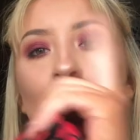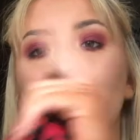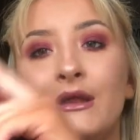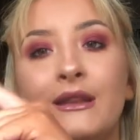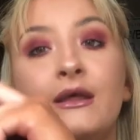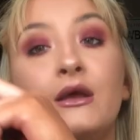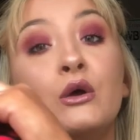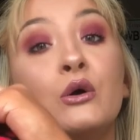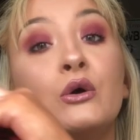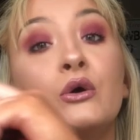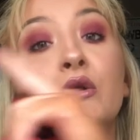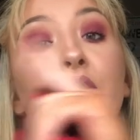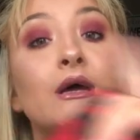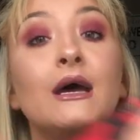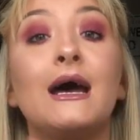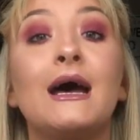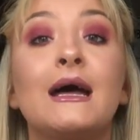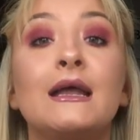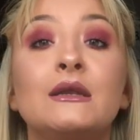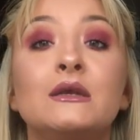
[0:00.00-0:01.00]
really good
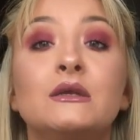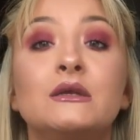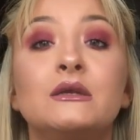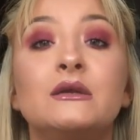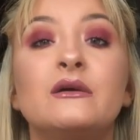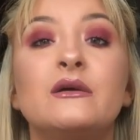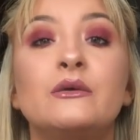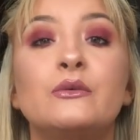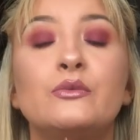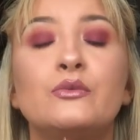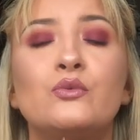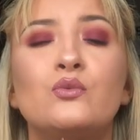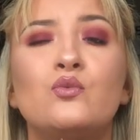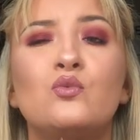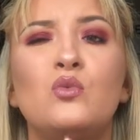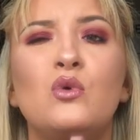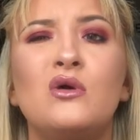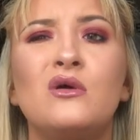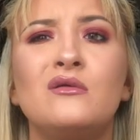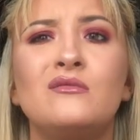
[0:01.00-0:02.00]
and
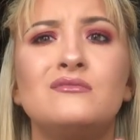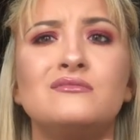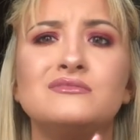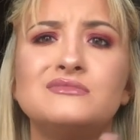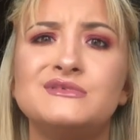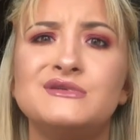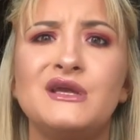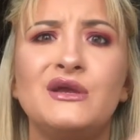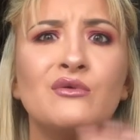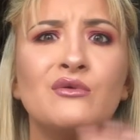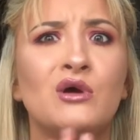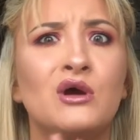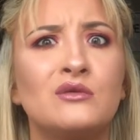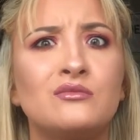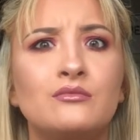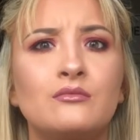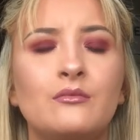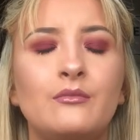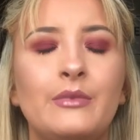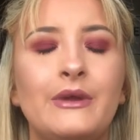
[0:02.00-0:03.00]
1, 0
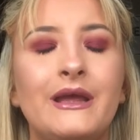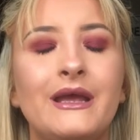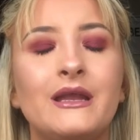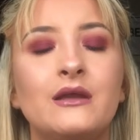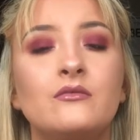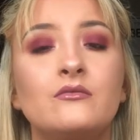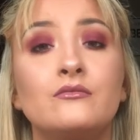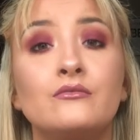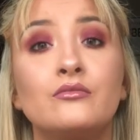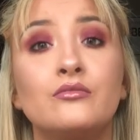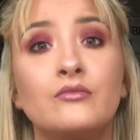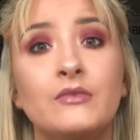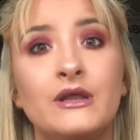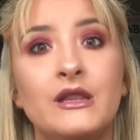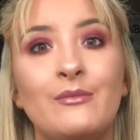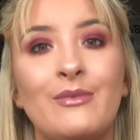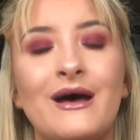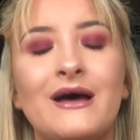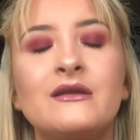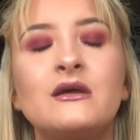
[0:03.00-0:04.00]
being
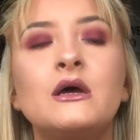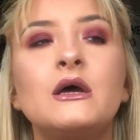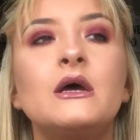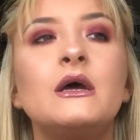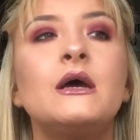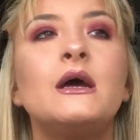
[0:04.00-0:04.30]
really bad,